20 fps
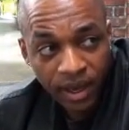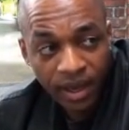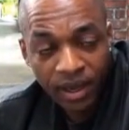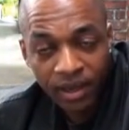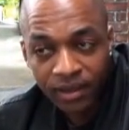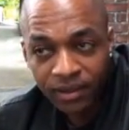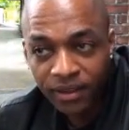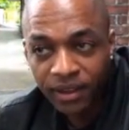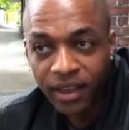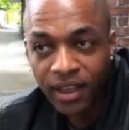
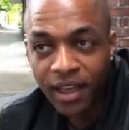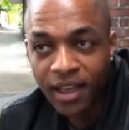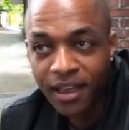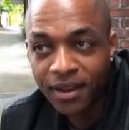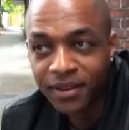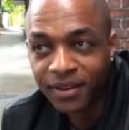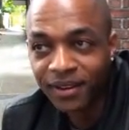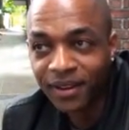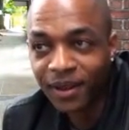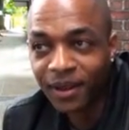Yeah,
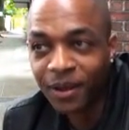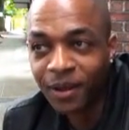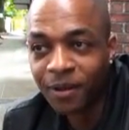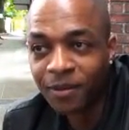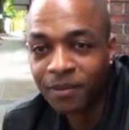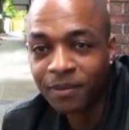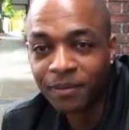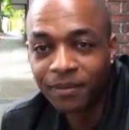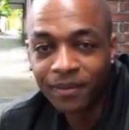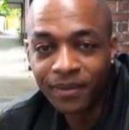
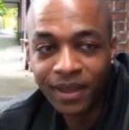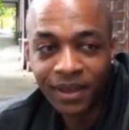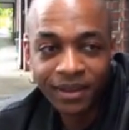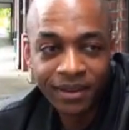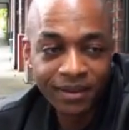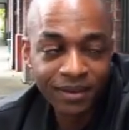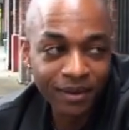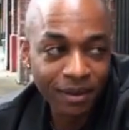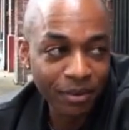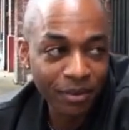
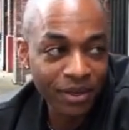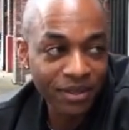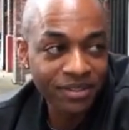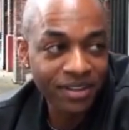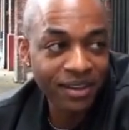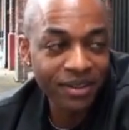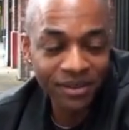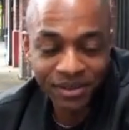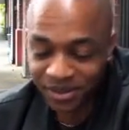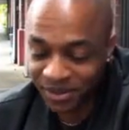and I'm going to
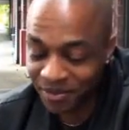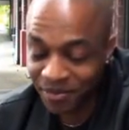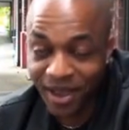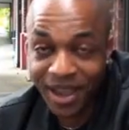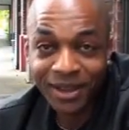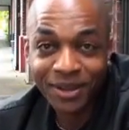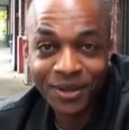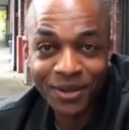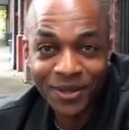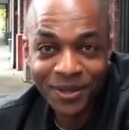say this to
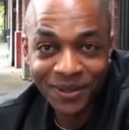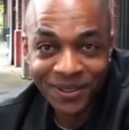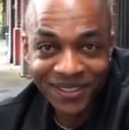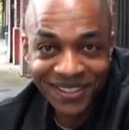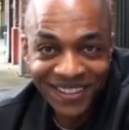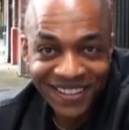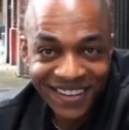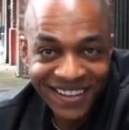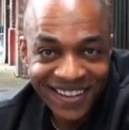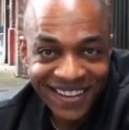Michael,
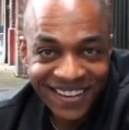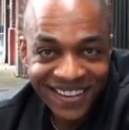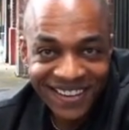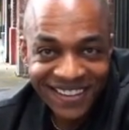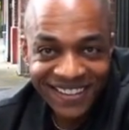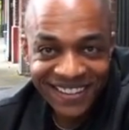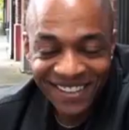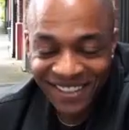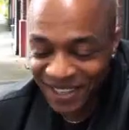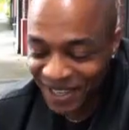
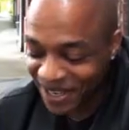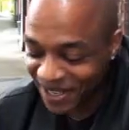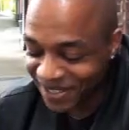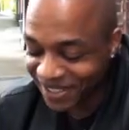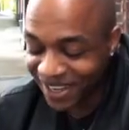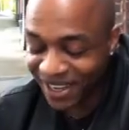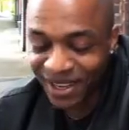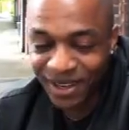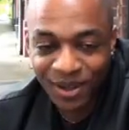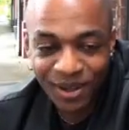
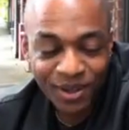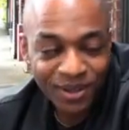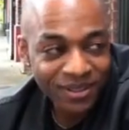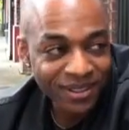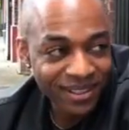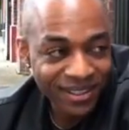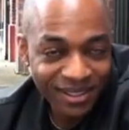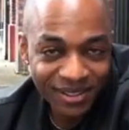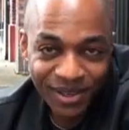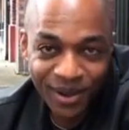Dale,
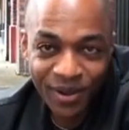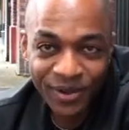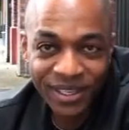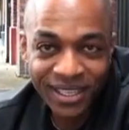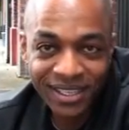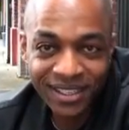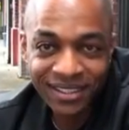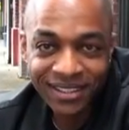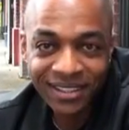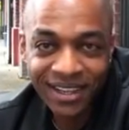
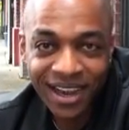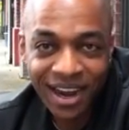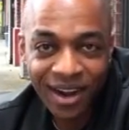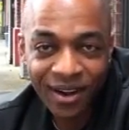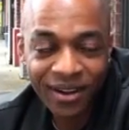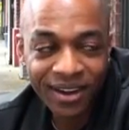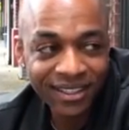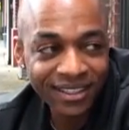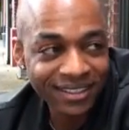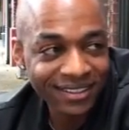Tony,
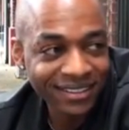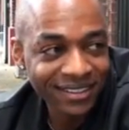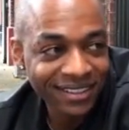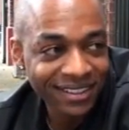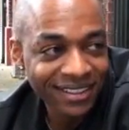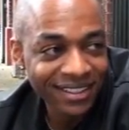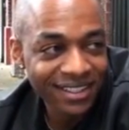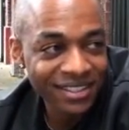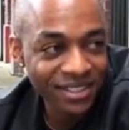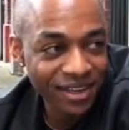Eric,
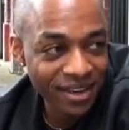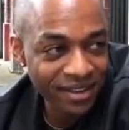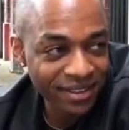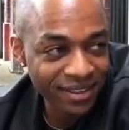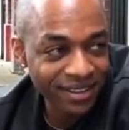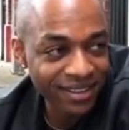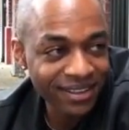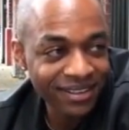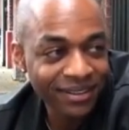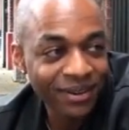
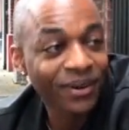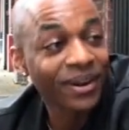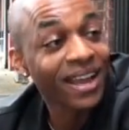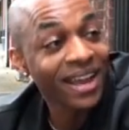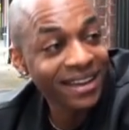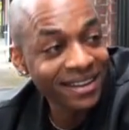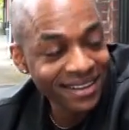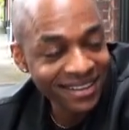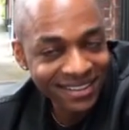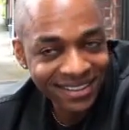JD,
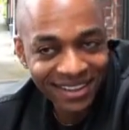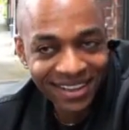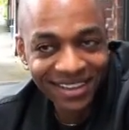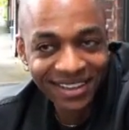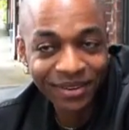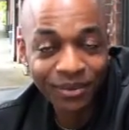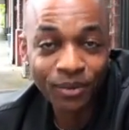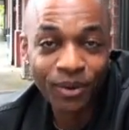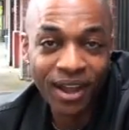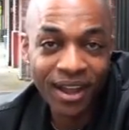Andy,
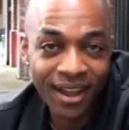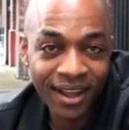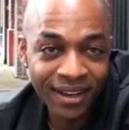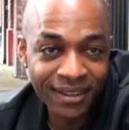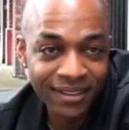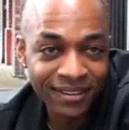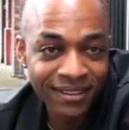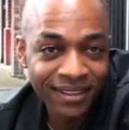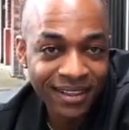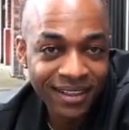
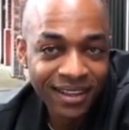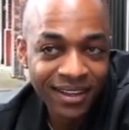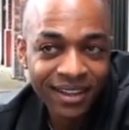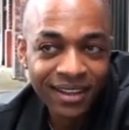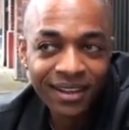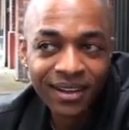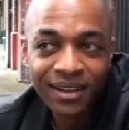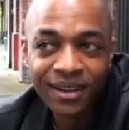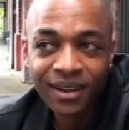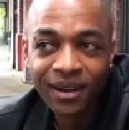Ron,
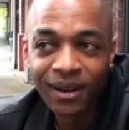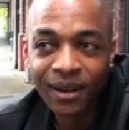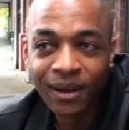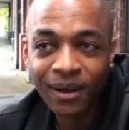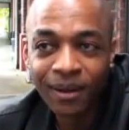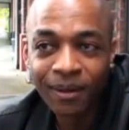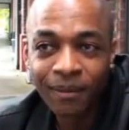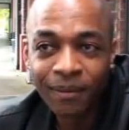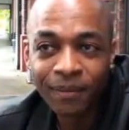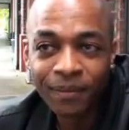
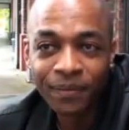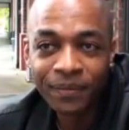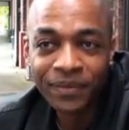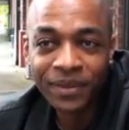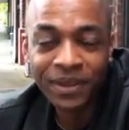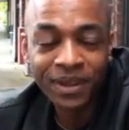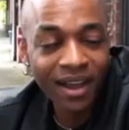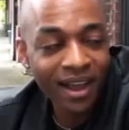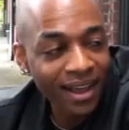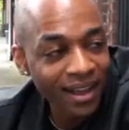
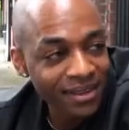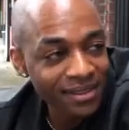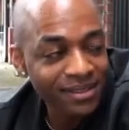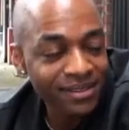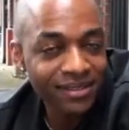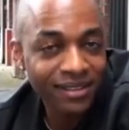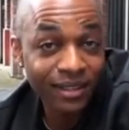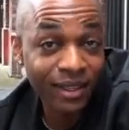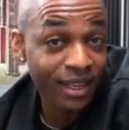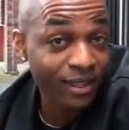you
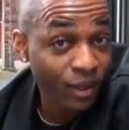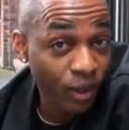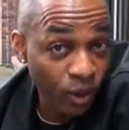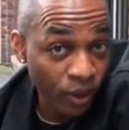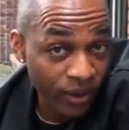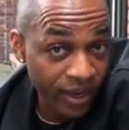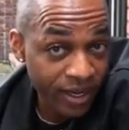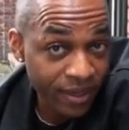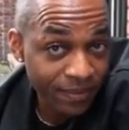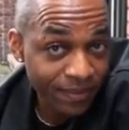guys, and
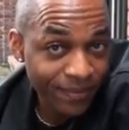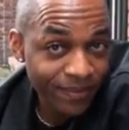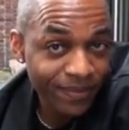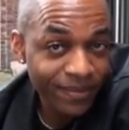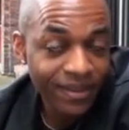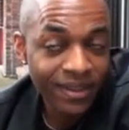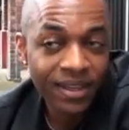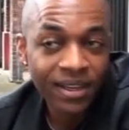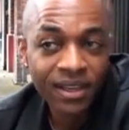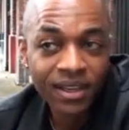Lori.
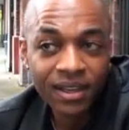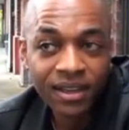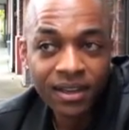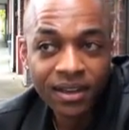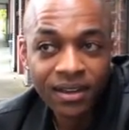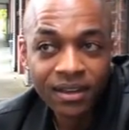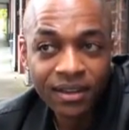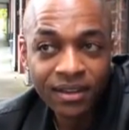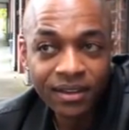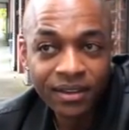
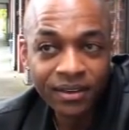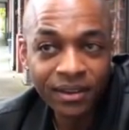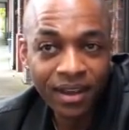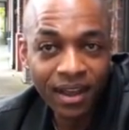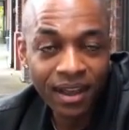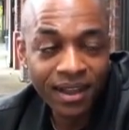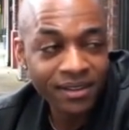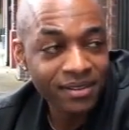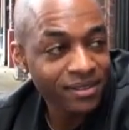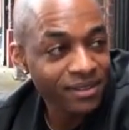You
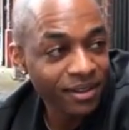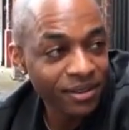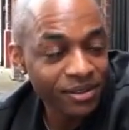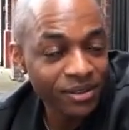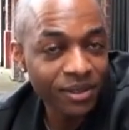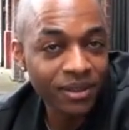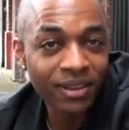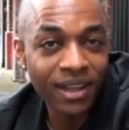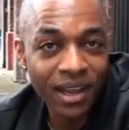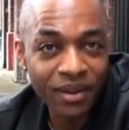guys, there's
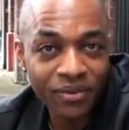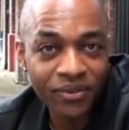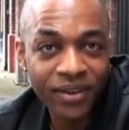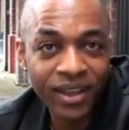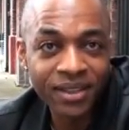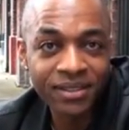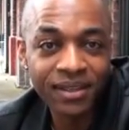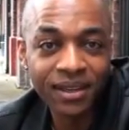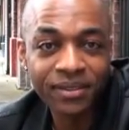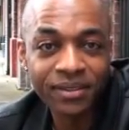still a lot of
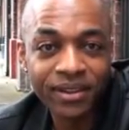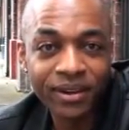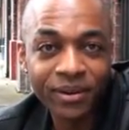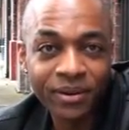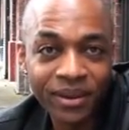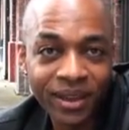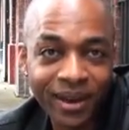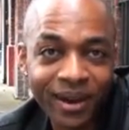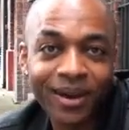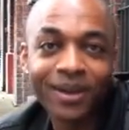fans out there
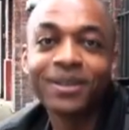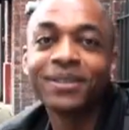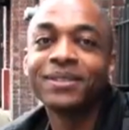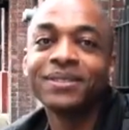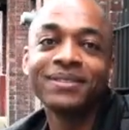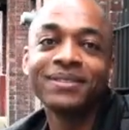who care.